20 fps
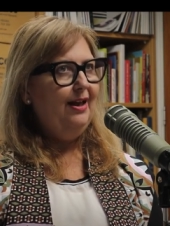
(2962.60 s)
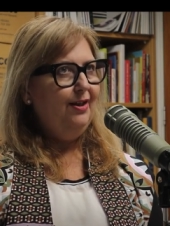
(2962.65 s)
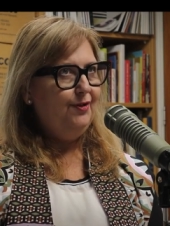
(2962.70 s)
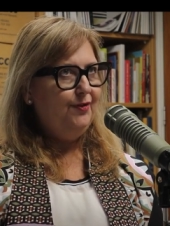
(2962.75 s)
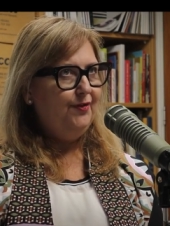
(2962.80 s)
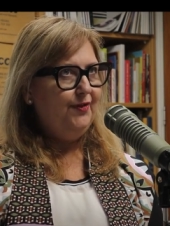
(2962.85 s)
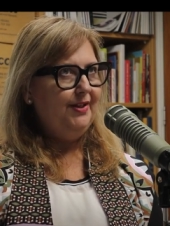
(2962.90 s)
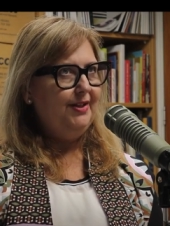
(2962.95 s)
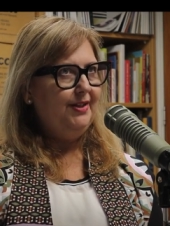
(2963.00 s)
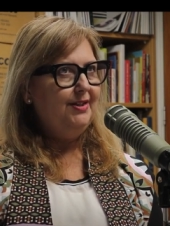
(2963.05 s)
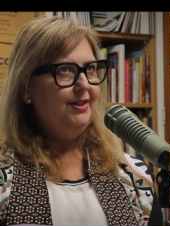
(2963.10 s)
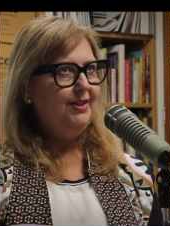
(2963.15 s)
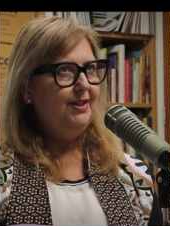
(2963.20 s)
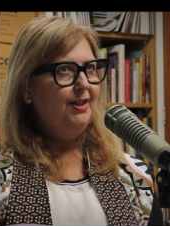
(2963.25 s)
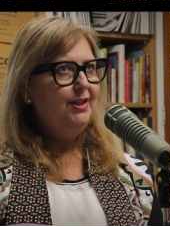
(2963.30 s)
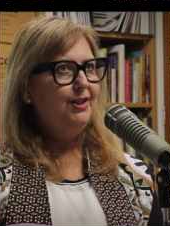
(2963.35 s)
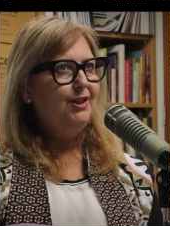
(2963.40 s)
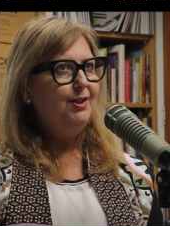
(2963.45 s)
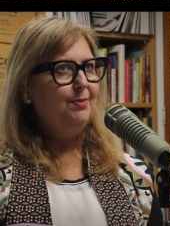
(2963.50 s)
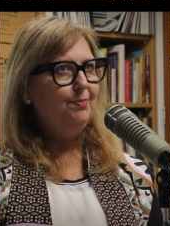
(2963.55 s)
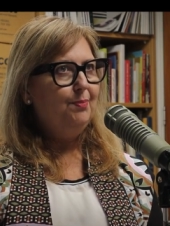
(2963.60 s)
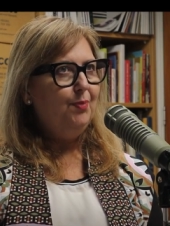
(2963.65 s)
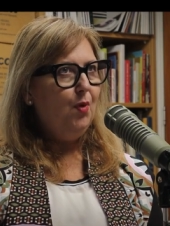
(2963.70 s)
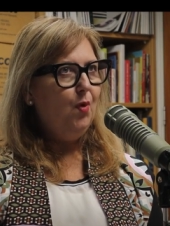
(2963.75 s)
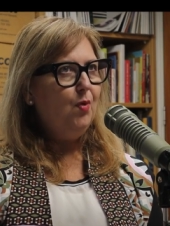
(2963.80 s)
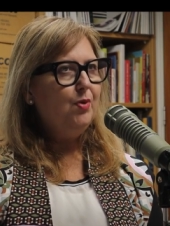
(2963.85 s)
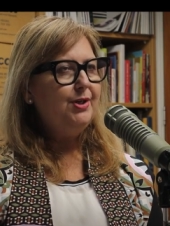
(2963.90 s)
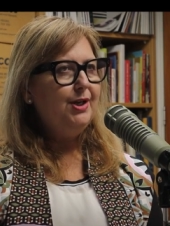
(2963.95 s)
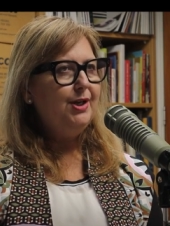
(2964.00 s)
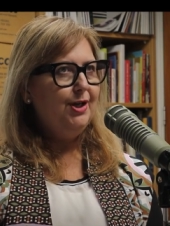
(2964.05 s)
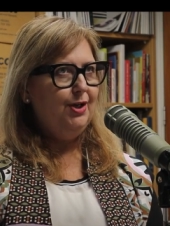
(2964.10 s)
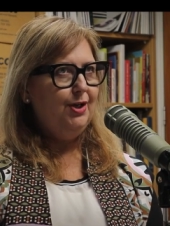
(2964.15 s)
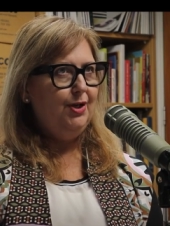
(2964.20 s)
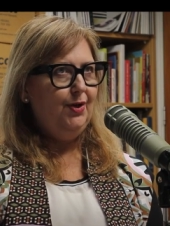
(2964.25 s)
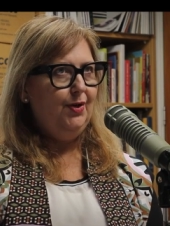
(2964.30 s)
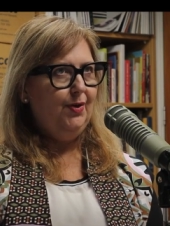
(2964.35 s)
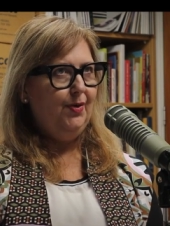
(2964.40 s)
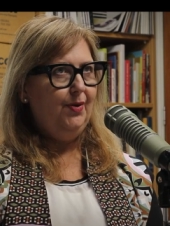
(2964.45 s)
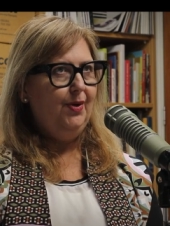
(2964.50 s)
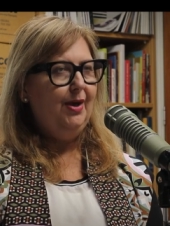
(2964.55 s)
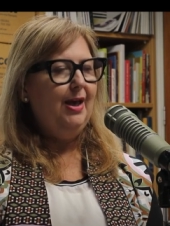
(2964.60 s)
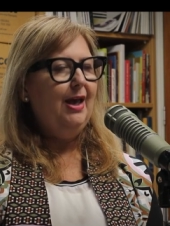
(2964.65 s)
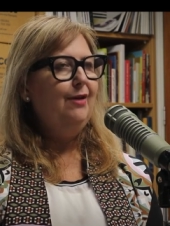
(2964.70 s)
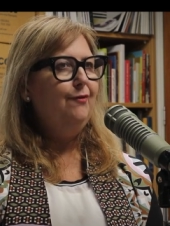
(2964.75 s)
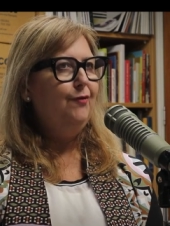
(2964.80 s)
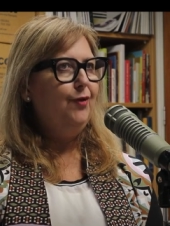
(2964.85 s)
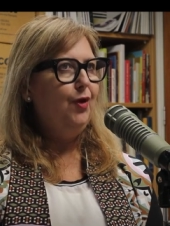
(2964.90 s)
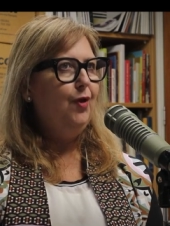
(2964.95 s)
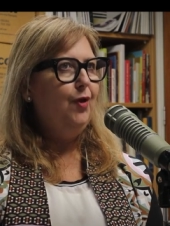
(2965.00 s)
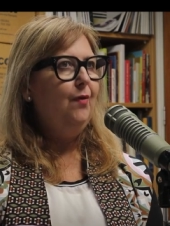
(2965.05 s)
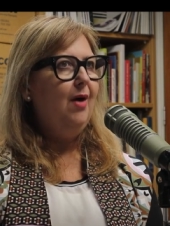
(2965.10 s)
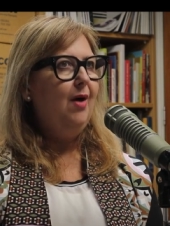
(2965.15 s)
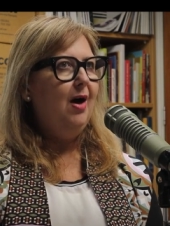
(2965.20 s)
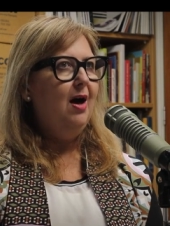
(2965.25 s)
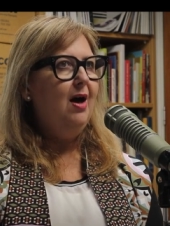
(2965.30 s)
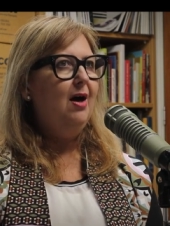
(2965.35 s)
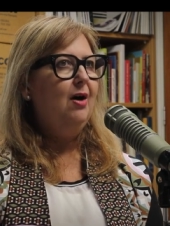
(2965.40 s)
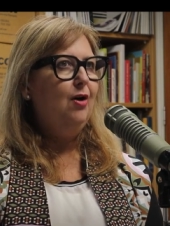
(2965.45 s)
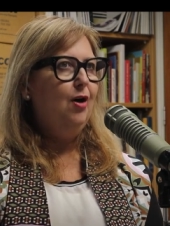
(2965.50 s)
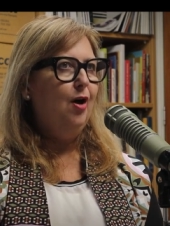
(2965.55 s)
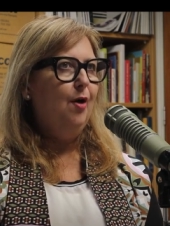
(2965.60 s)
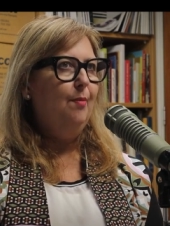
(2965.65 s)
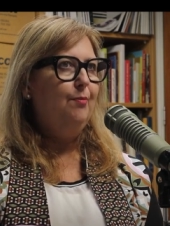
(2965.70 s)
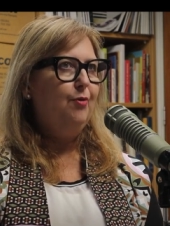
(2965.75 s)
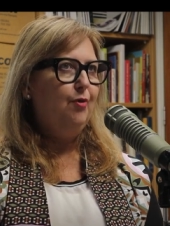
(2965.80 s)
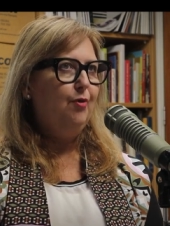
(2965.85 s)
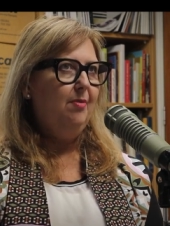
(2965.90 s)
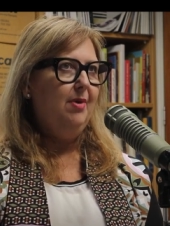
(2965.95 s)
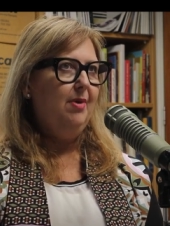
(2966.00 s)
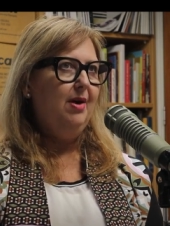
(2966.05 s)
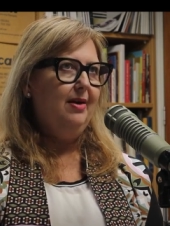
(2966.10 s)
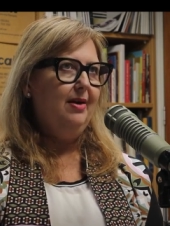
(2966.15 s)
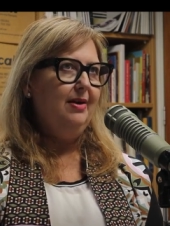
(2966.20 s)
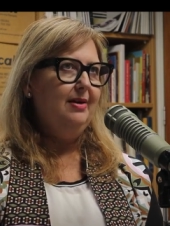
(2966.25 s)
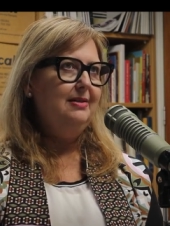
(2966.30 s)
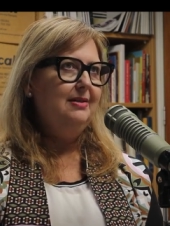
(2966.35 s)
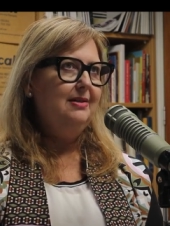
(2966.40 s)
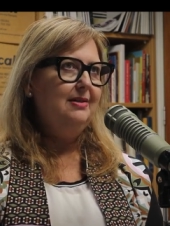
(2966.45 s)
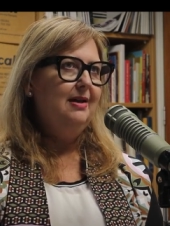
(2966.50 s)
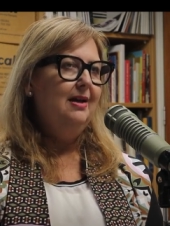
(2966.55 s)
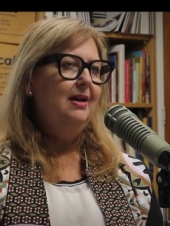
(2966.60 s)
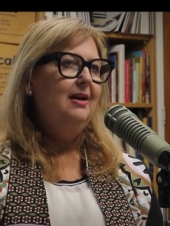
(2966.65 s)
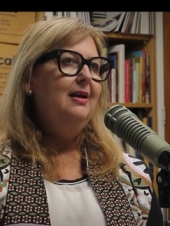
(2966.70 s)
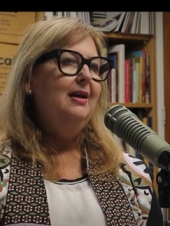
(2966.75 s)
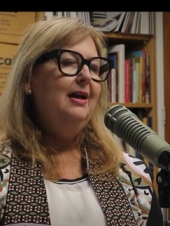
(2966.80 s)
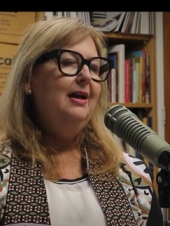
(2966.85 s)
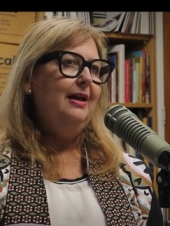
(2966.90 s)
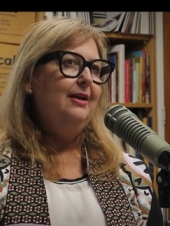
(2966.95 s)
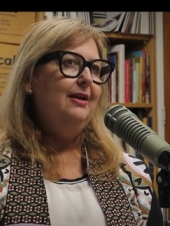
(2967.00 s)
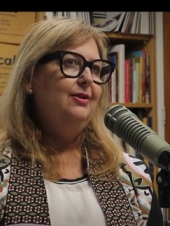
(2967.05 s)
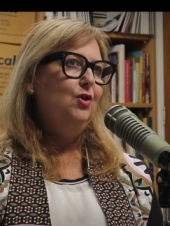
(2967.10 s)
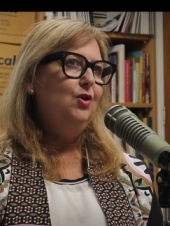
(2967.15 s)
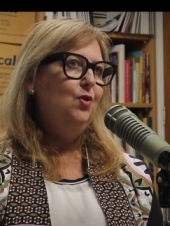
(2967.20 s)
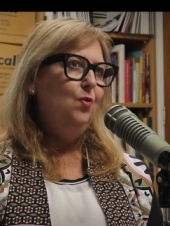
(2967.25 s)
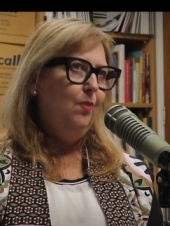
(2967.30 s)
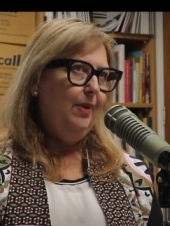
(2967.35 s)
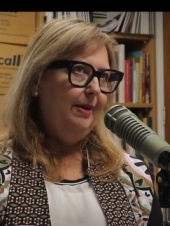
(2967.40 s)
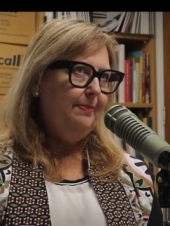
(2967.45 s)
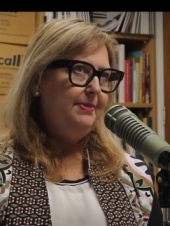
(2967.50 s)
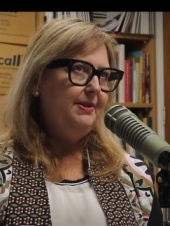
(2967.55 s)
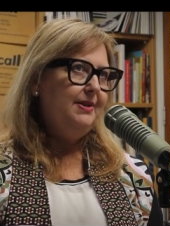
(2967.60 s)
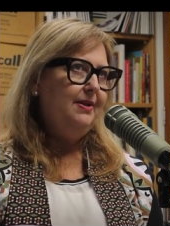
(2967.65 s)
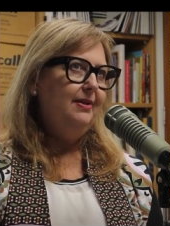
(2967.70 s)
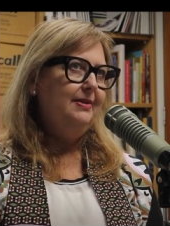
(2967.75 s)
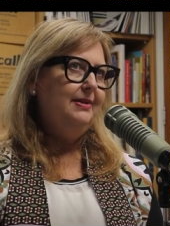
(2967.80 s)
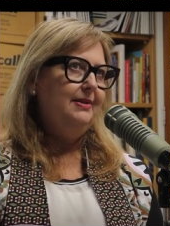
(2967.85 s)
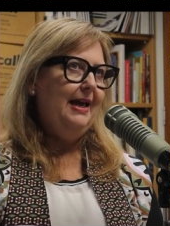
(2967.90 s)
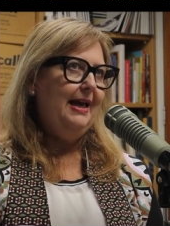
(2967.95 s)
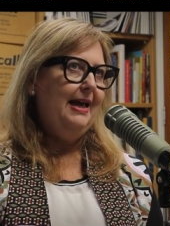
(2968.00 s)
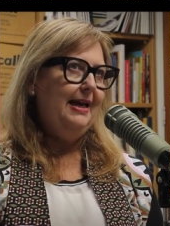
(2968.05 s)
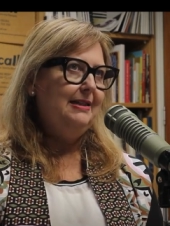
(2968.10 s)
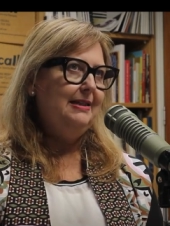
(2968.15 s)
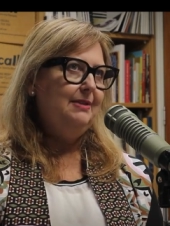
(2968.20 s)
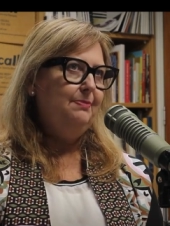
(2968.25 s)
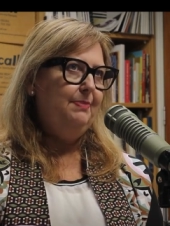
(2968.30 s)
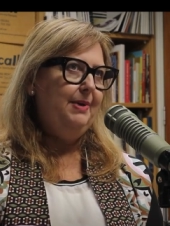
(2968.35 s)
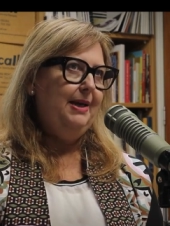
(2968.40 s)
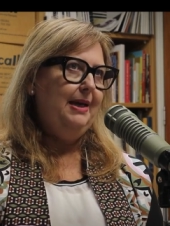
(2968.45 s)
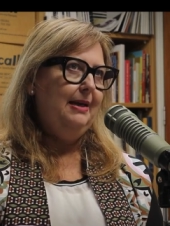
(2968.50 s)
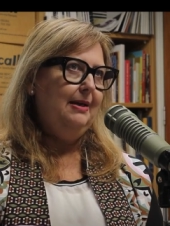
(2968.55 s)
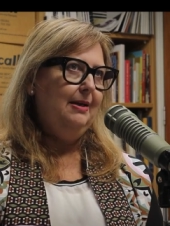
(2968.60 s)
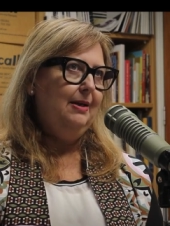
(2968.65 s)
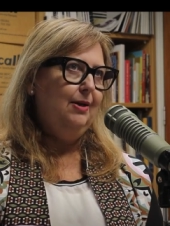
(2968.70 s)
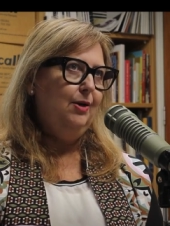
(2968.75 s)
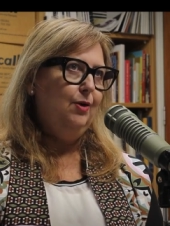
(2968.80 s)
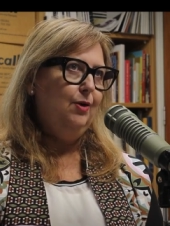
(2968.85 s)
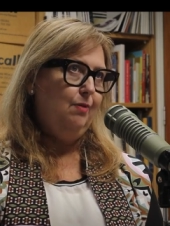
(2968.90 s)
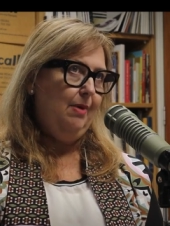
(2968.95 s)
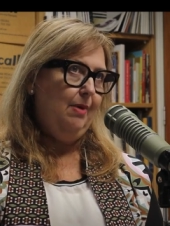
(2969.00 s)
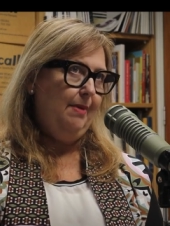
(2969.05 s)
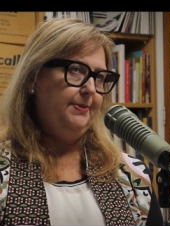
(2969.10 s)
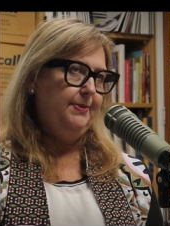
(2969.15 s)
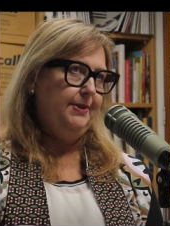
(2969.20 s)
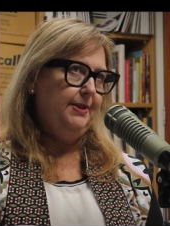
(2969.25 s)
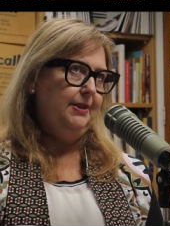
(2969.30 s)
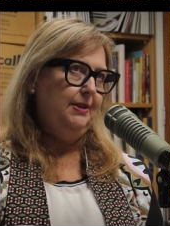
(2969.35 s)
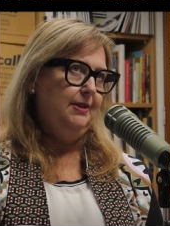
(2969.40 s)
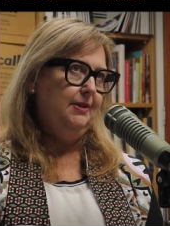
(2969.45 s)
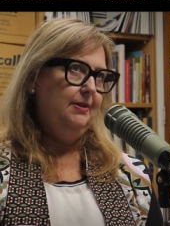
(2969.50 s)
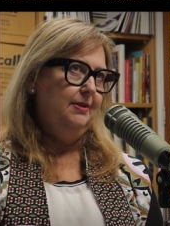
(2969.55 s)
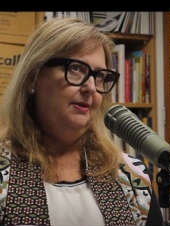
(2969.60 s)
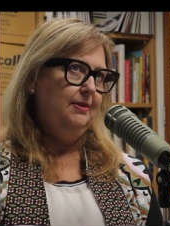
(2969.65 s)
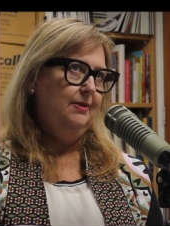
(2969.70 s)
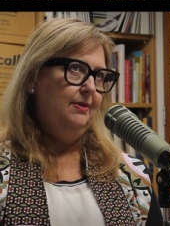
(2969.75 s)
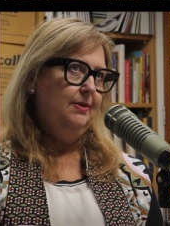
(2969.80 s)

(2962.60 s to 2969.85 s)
outfit supporting you if you are compromised and your website has been corrupted